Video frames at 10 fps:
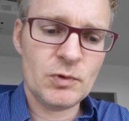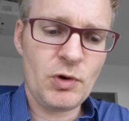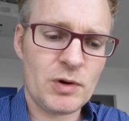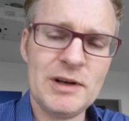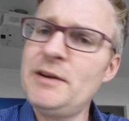
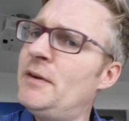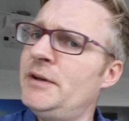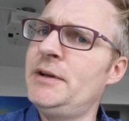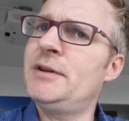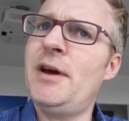so
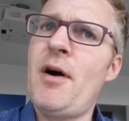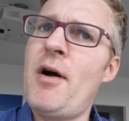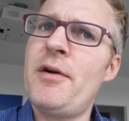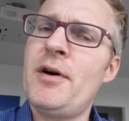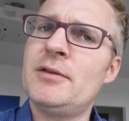clearly they
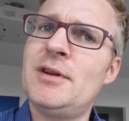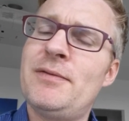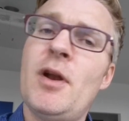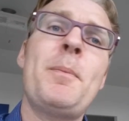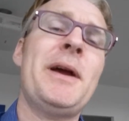are not
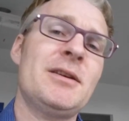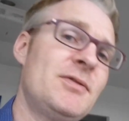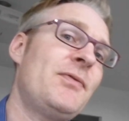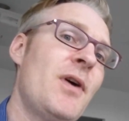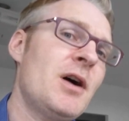developing
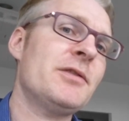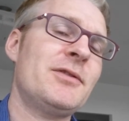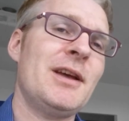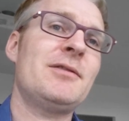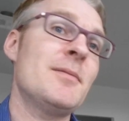as
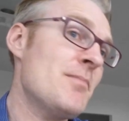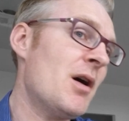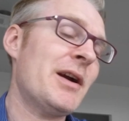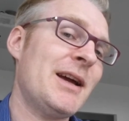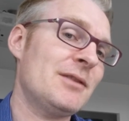fast as the
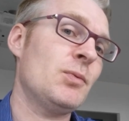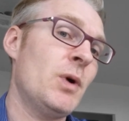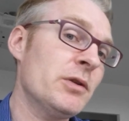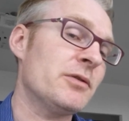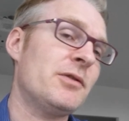market
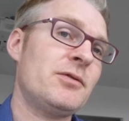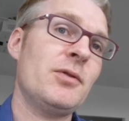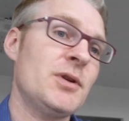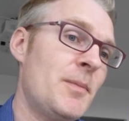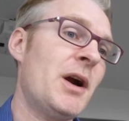wants.
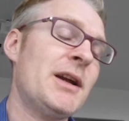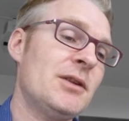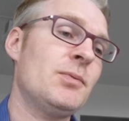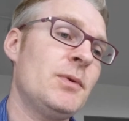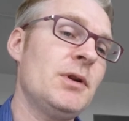So the
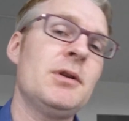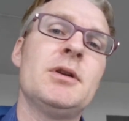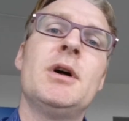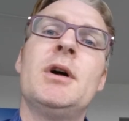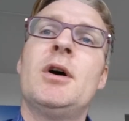market
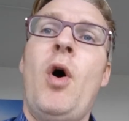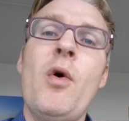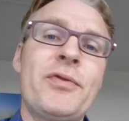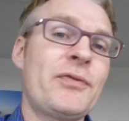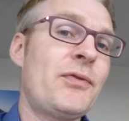will
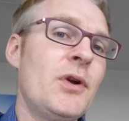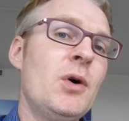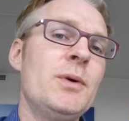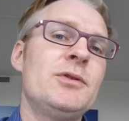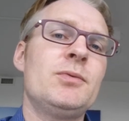
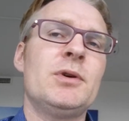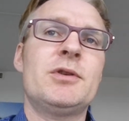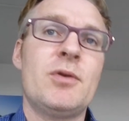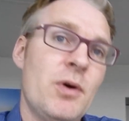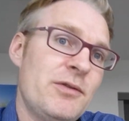overflow into
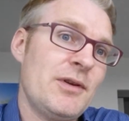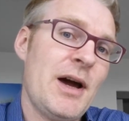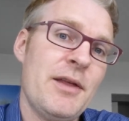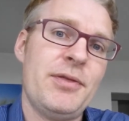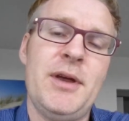other coins,
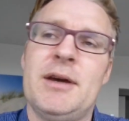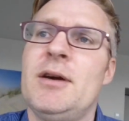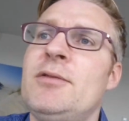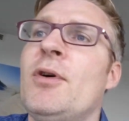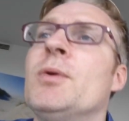I
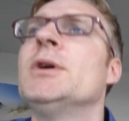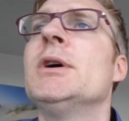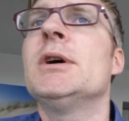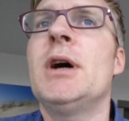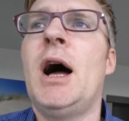think. So.
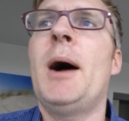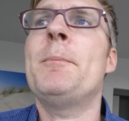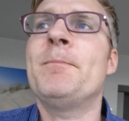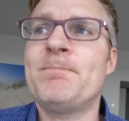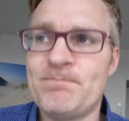
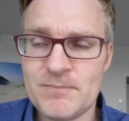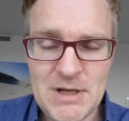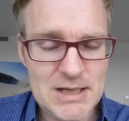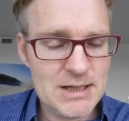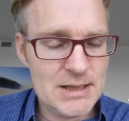Um,
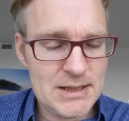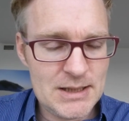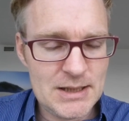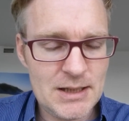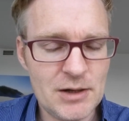
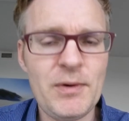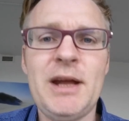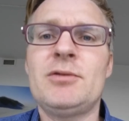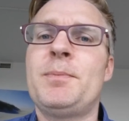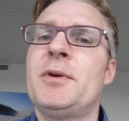A
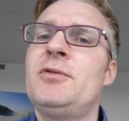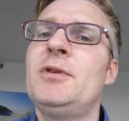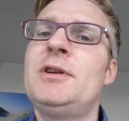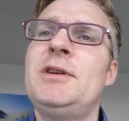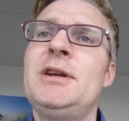great
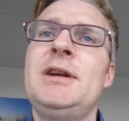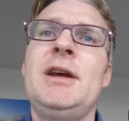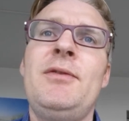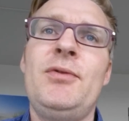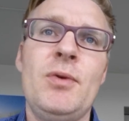opportunity
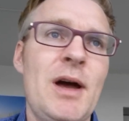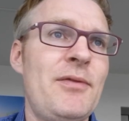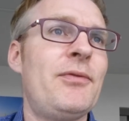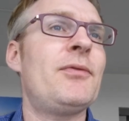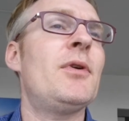if you
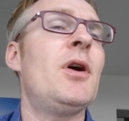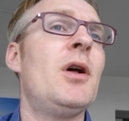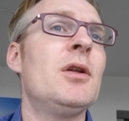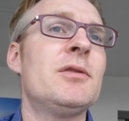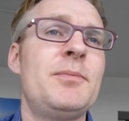have
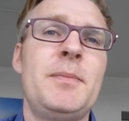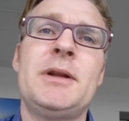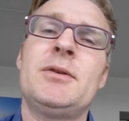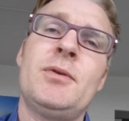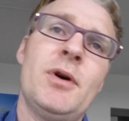a lot of
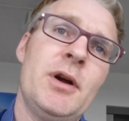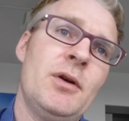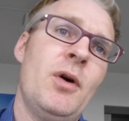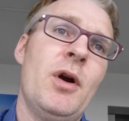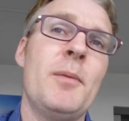
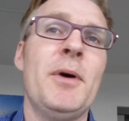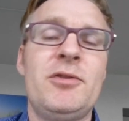Bitcoin or